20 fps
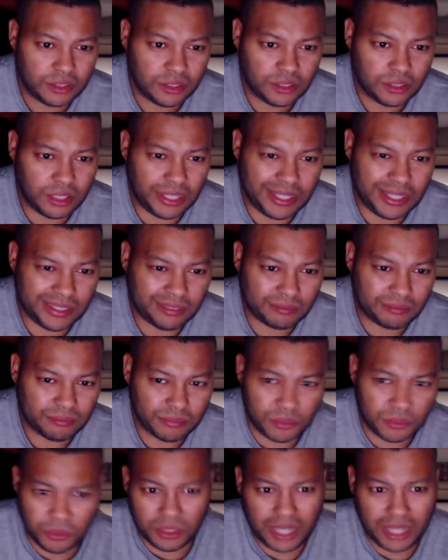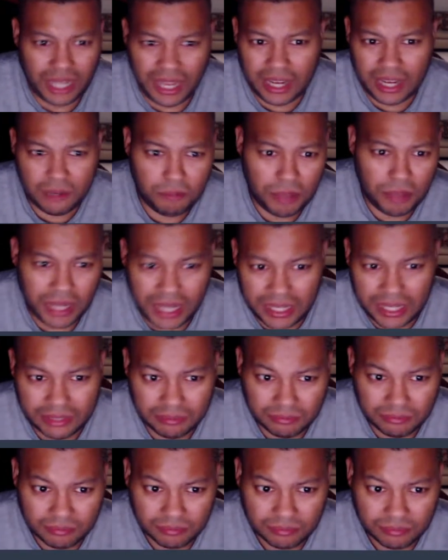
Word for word: right? You want to add a pet?